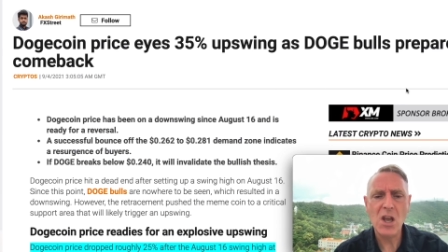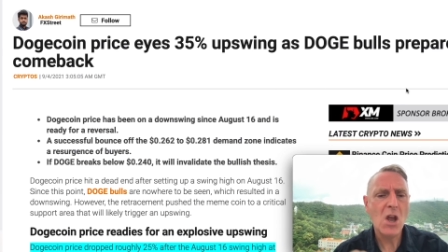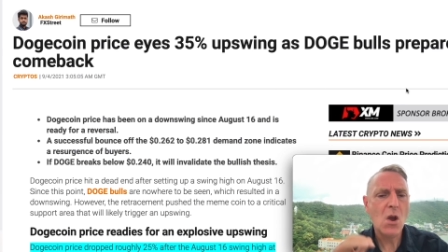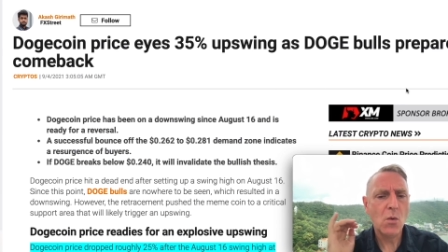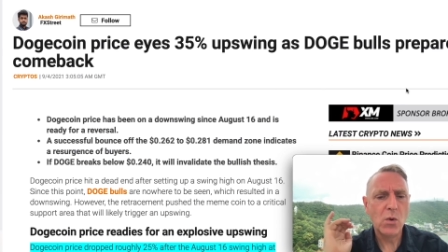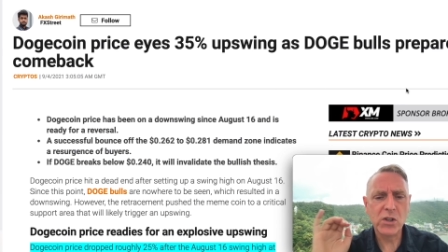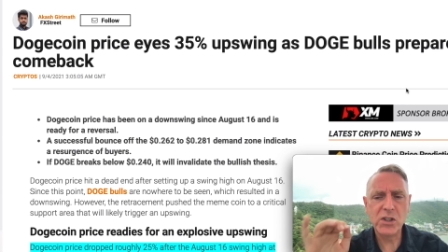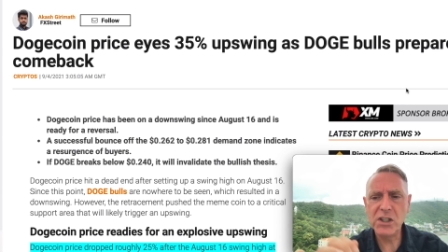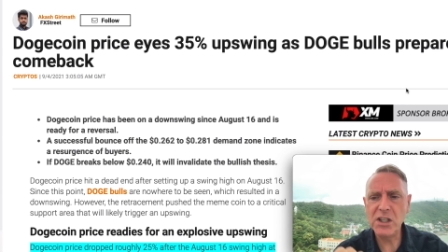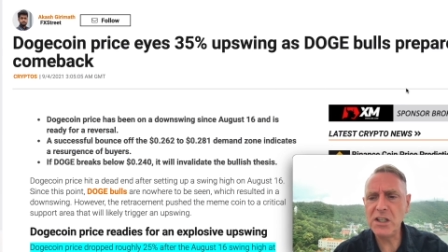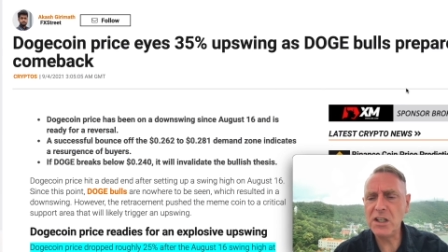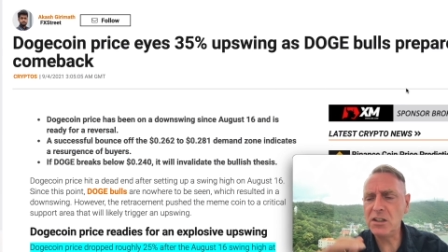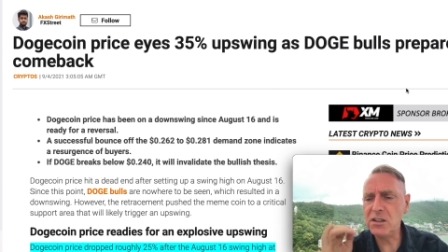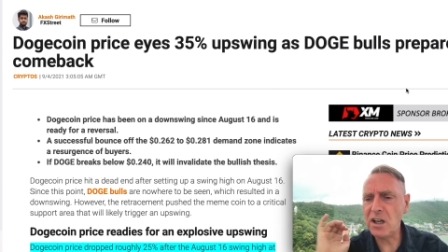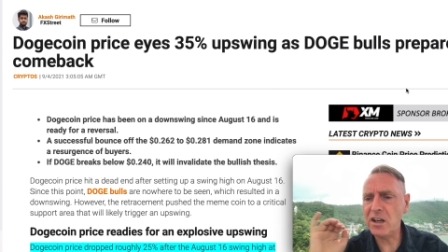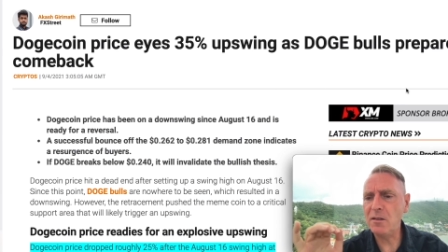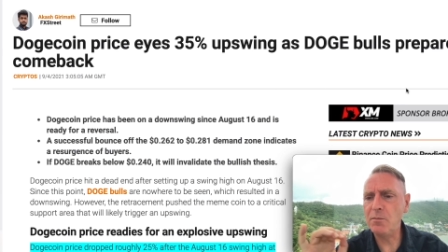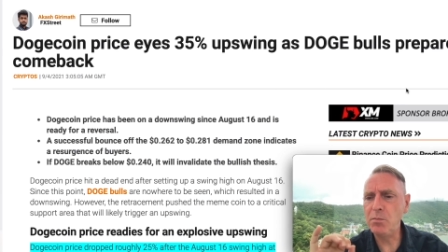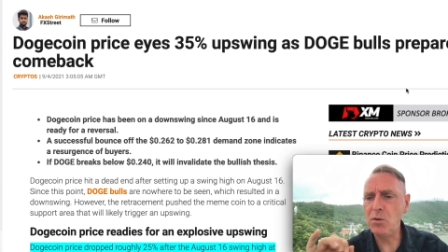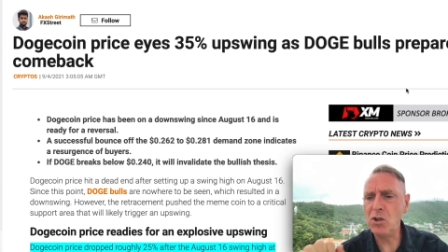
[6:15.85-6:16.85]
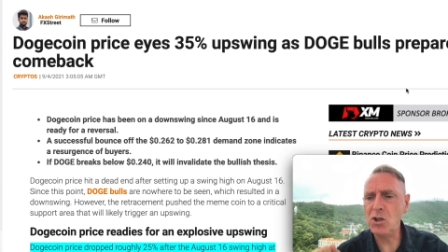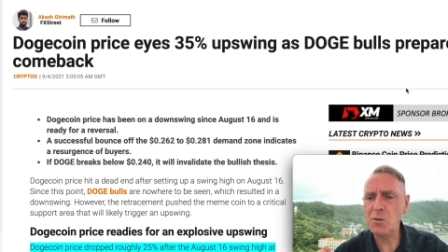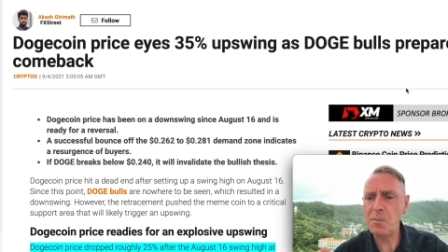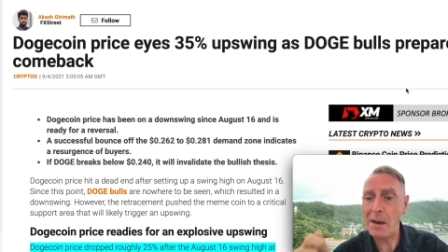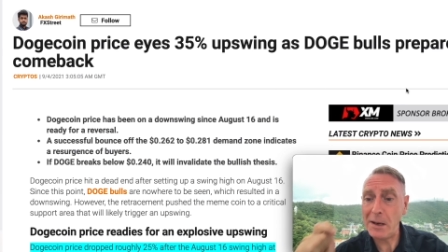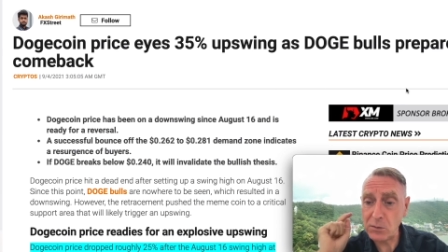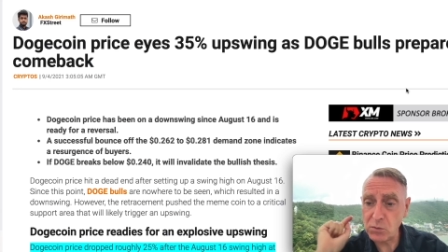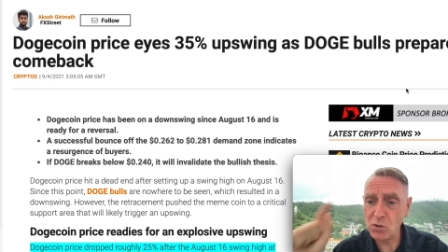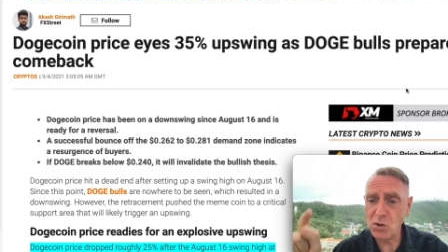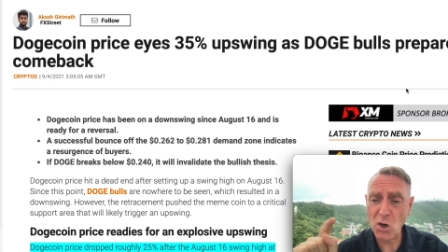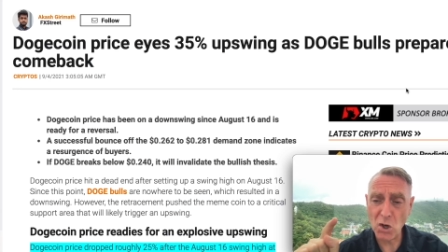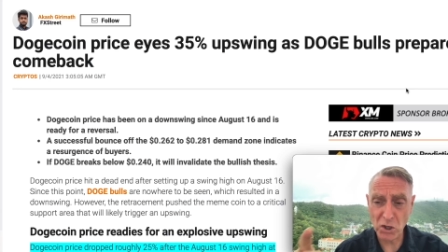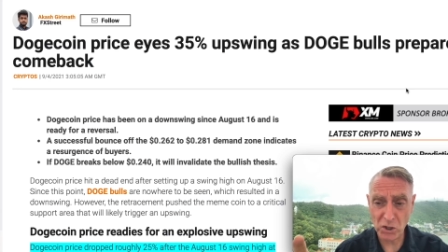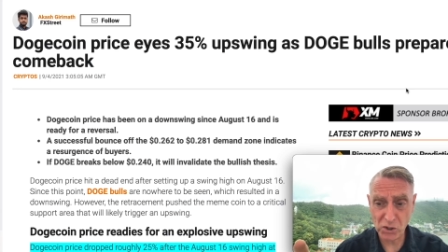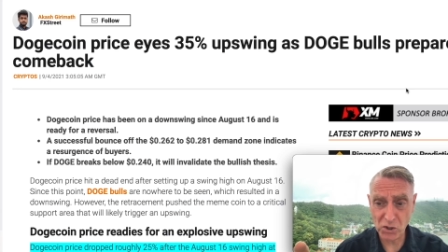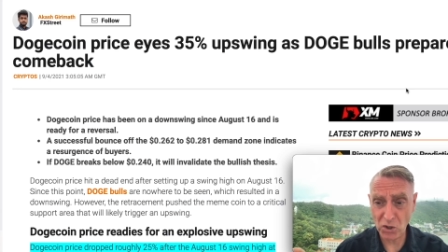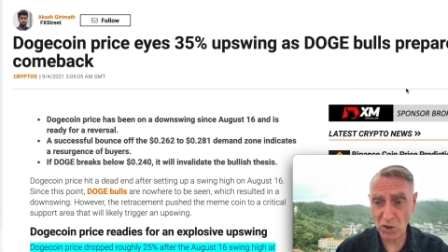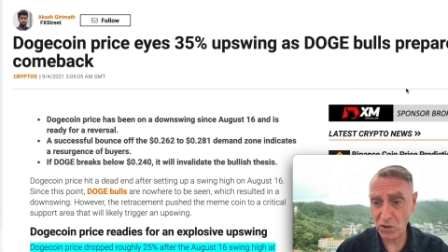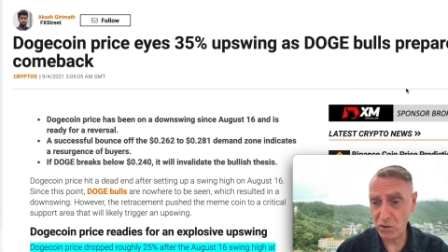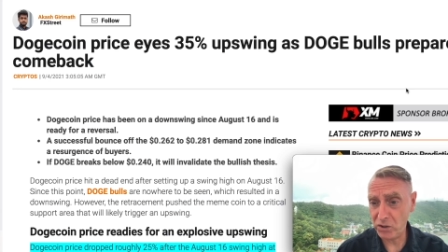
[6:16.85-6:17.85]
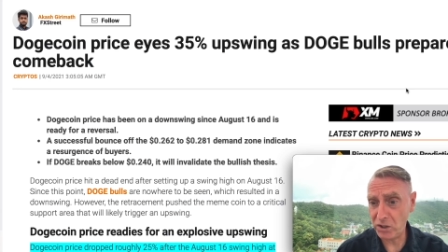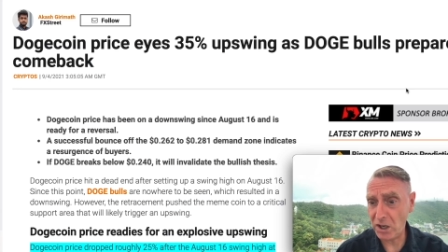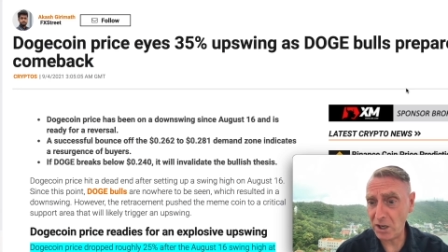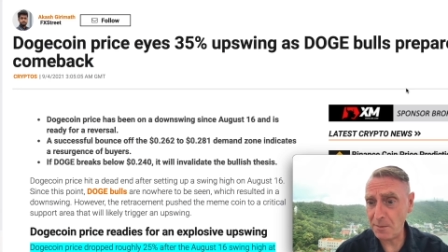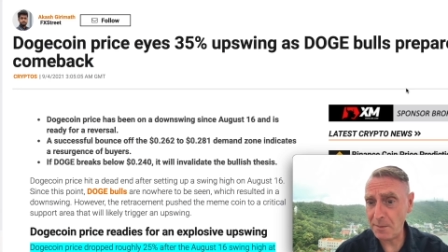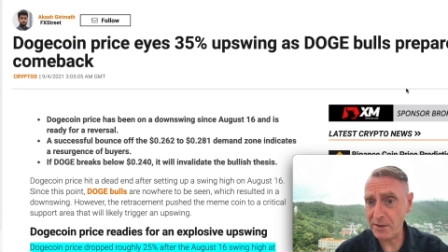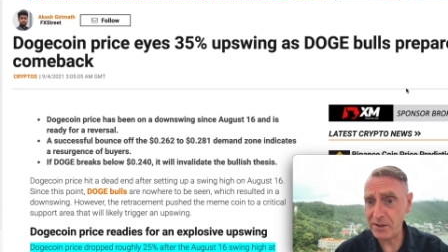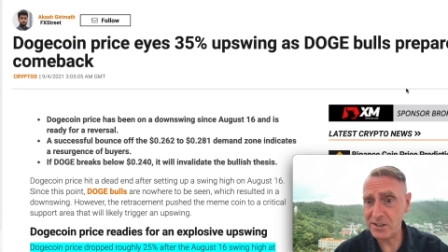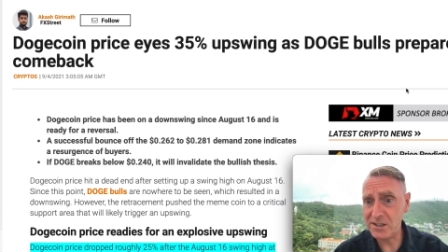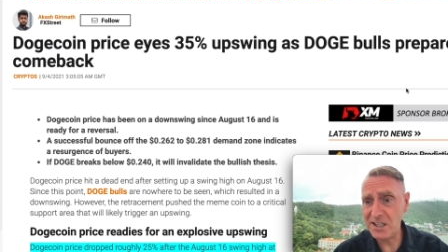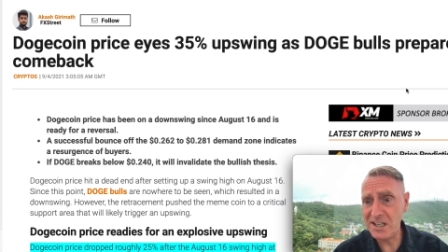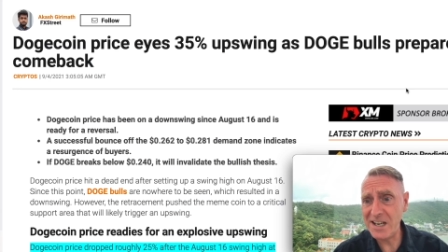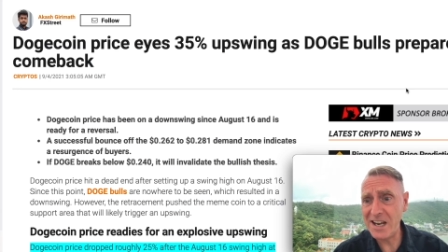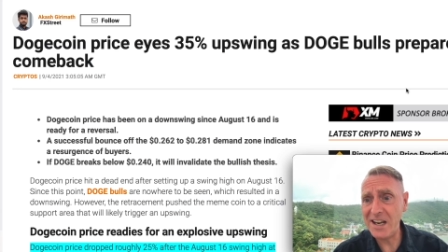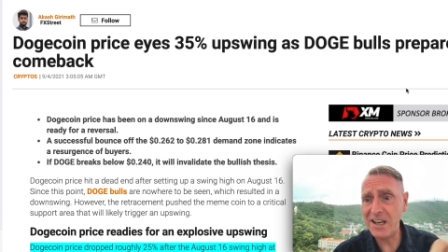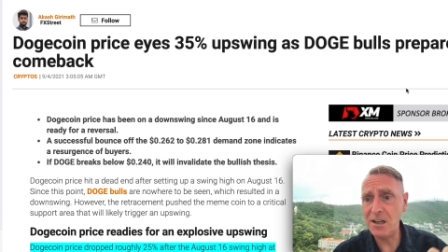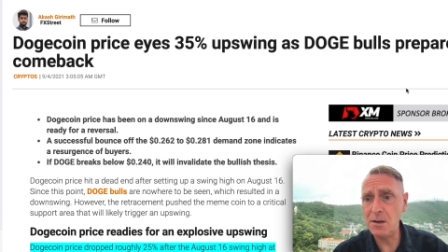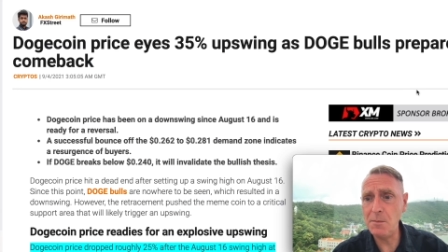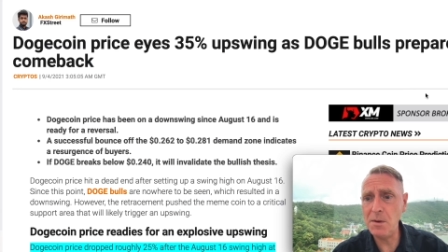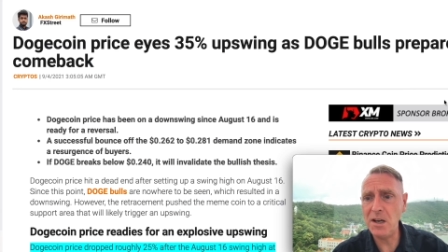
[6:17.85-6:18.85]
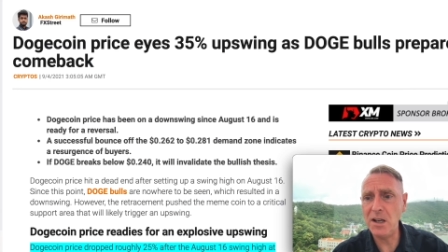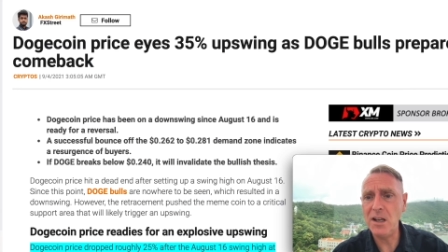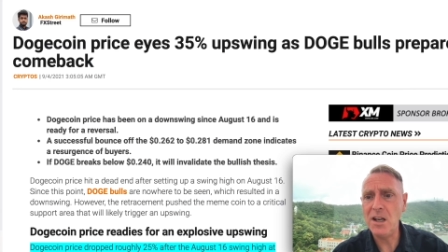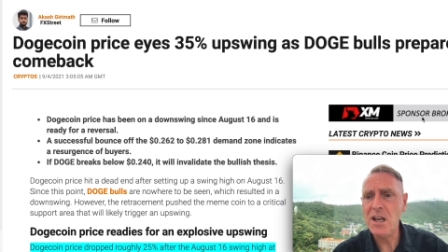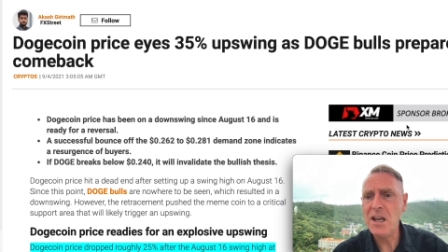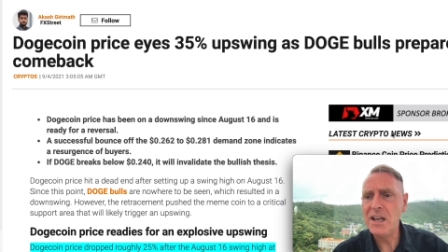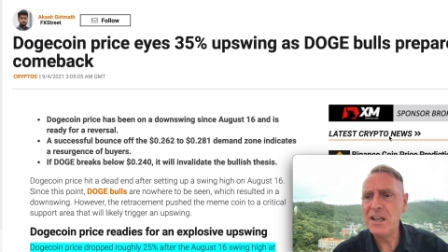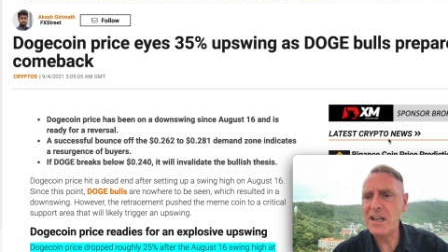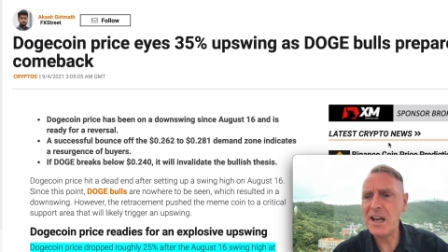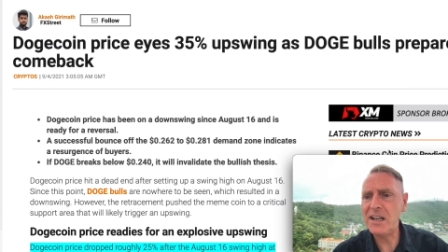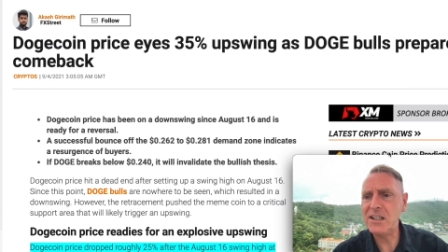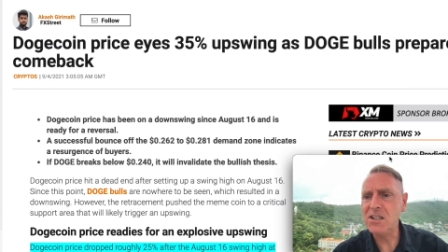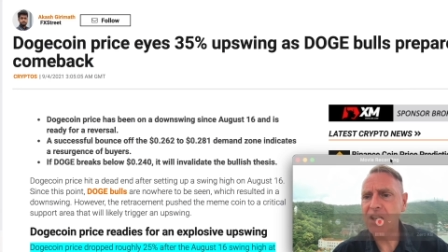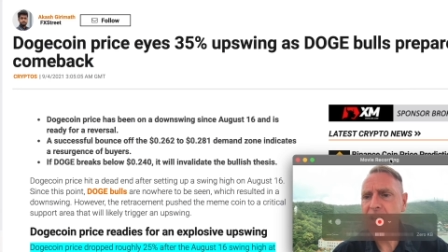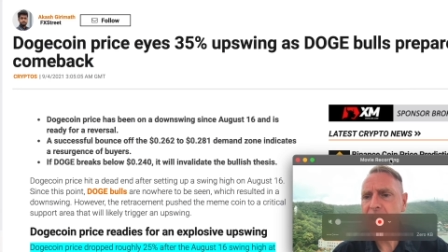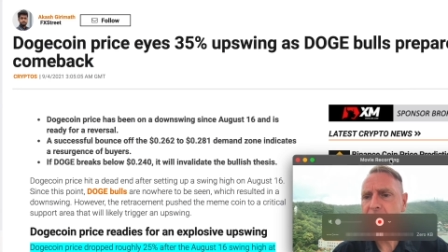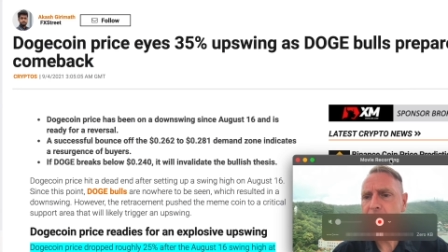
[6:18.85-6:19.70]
We're seeing a lot of bullish patterns. We're going to talk about the TA in a minute, guys.